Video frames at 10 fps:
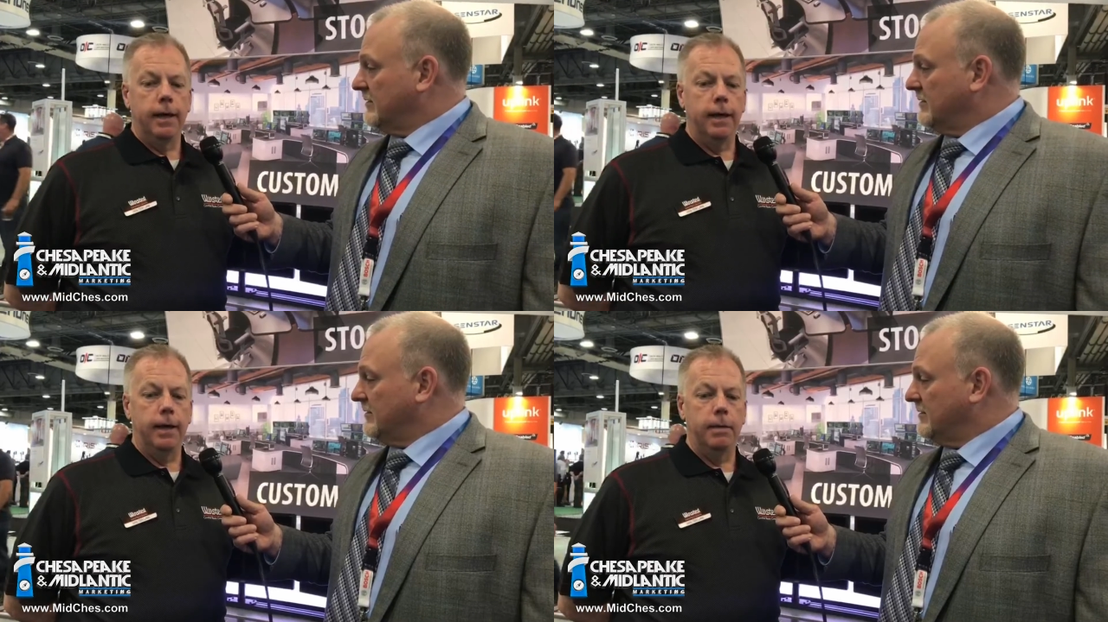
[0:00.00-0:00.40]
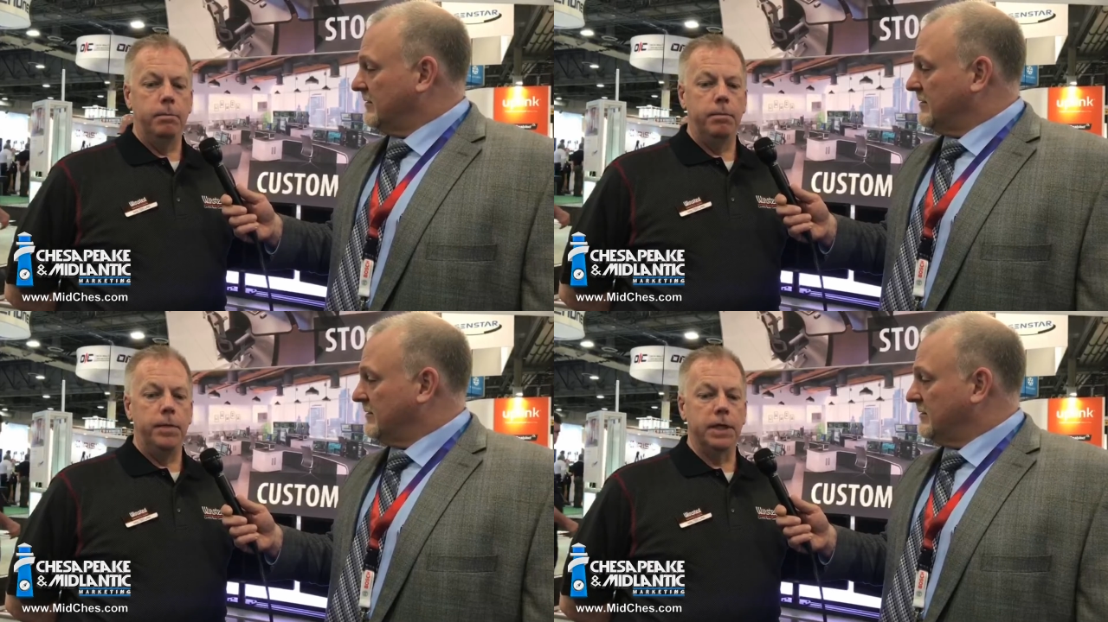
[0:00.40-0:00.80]
Speaker 1: uh
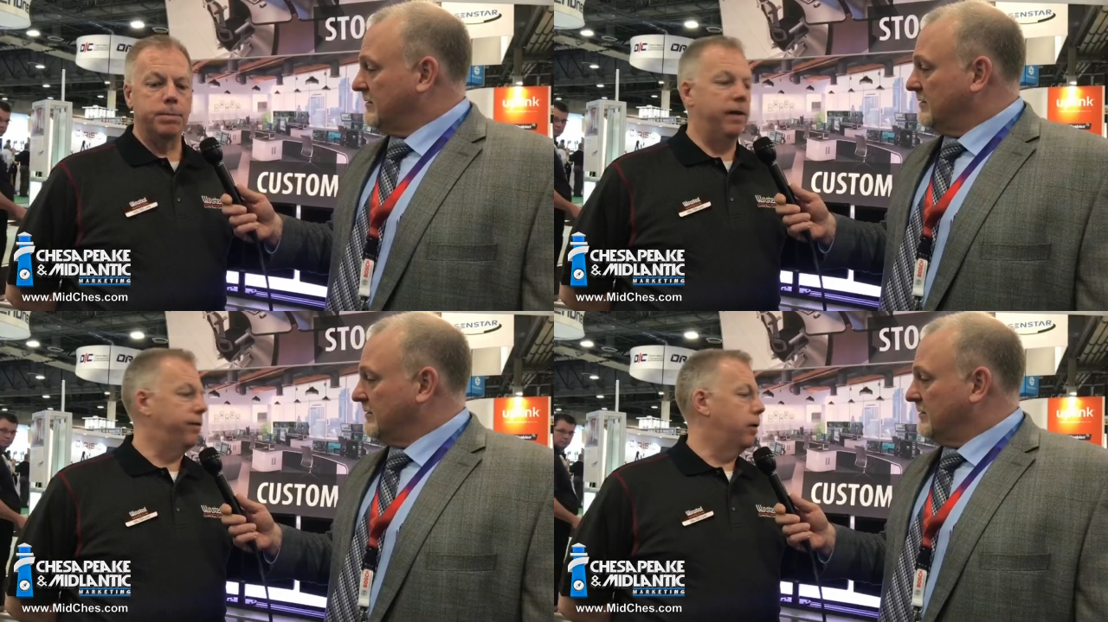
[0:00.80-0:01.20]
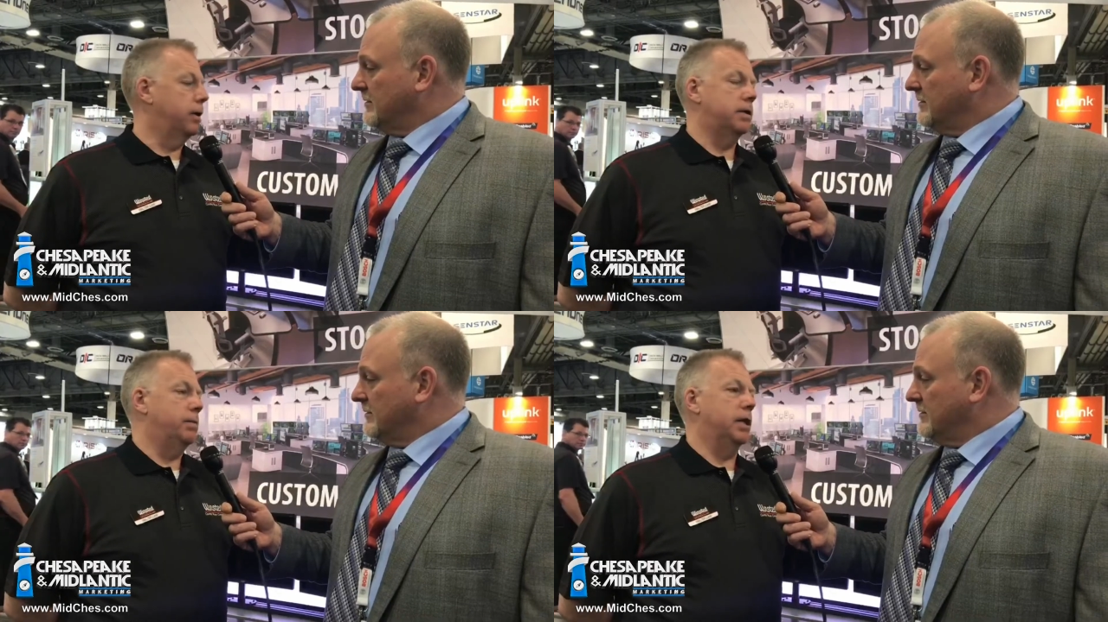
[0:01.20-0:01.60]
this by far
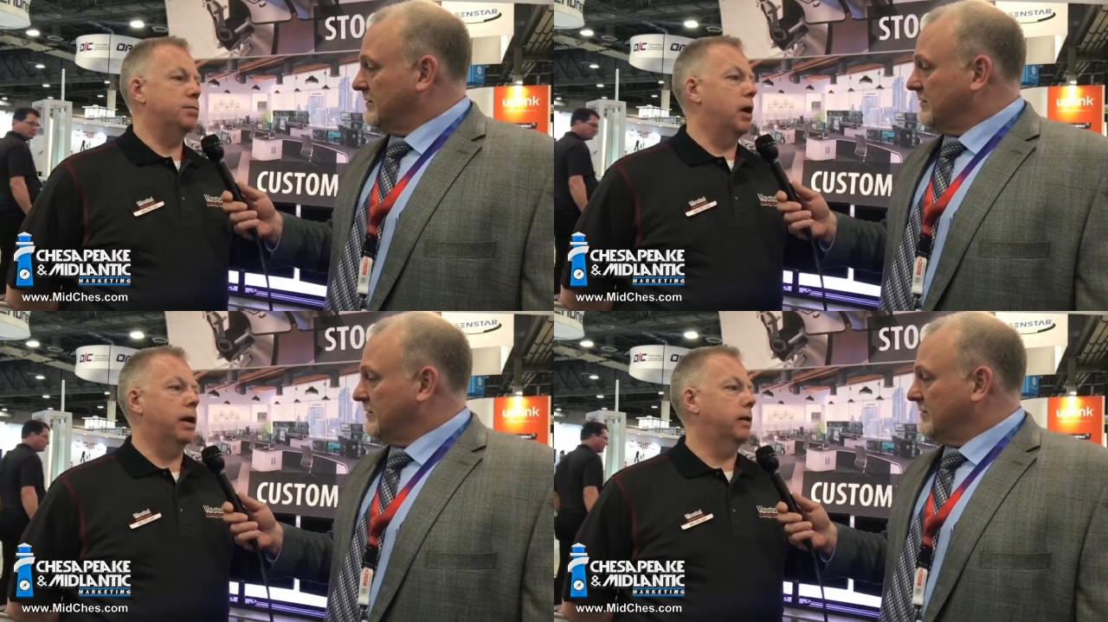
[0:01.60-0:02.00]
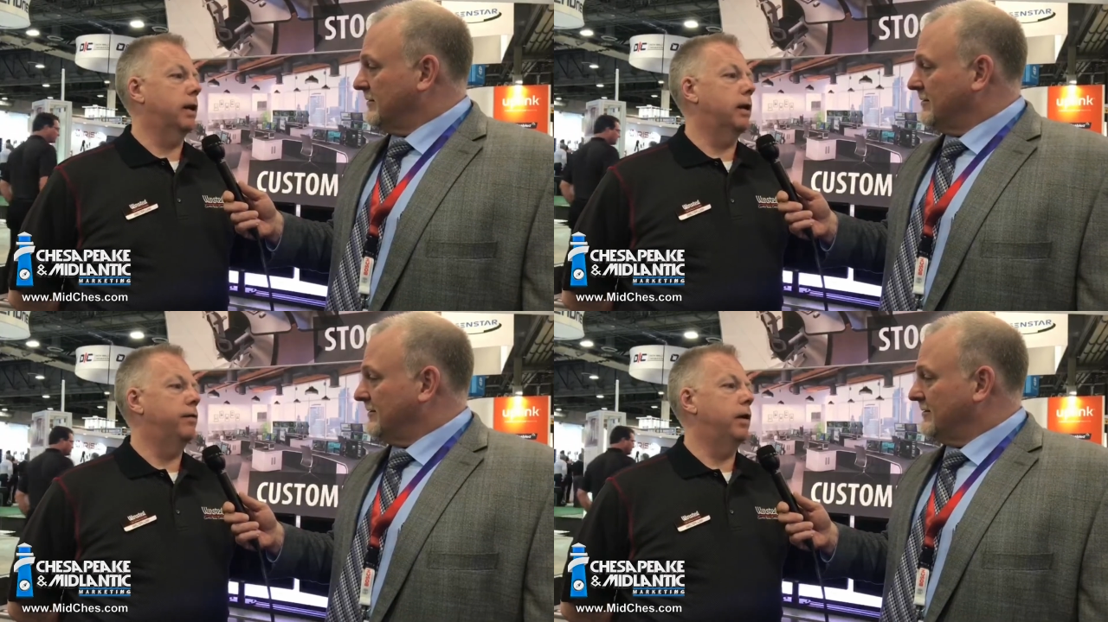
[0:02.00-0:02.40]
is the best product
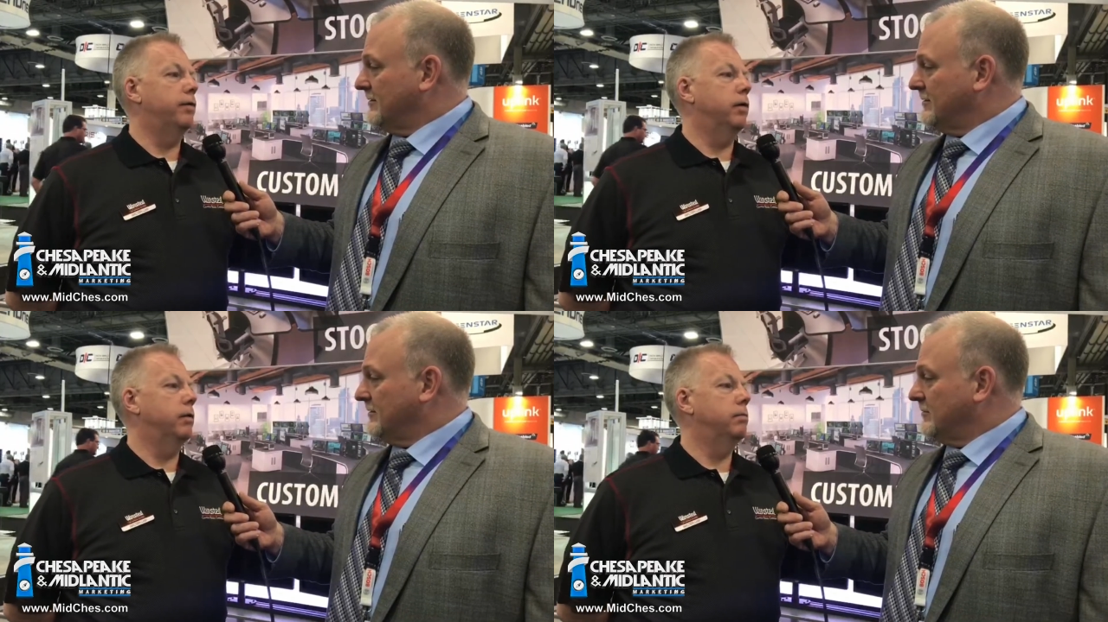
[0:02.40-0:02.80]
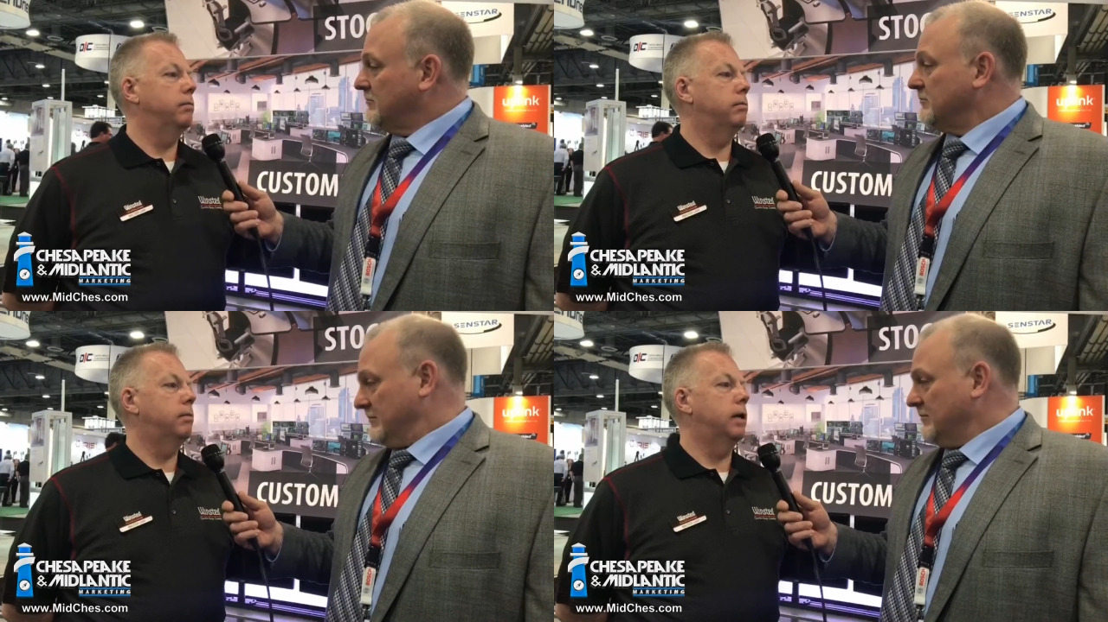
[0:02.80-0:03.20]
that I've ever
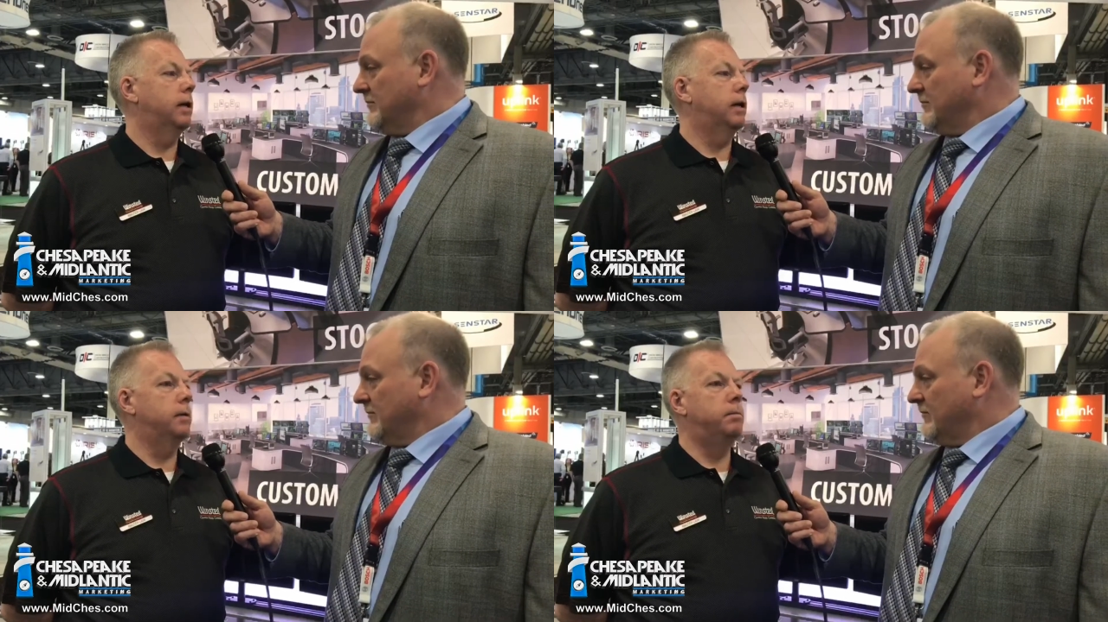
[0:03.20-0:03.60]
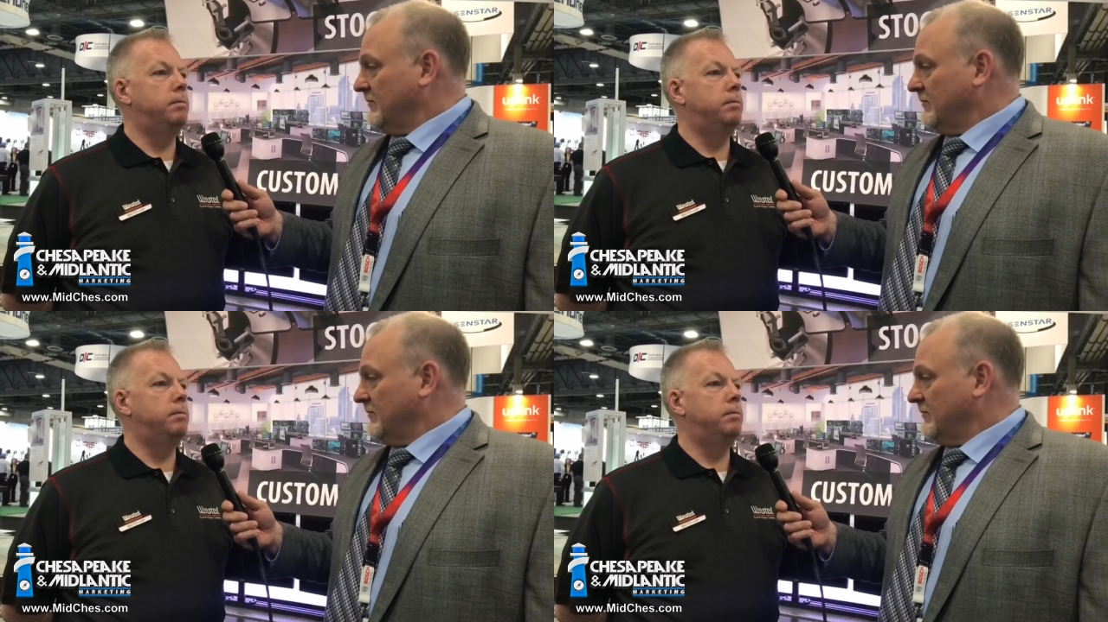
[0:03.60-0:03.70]
uh,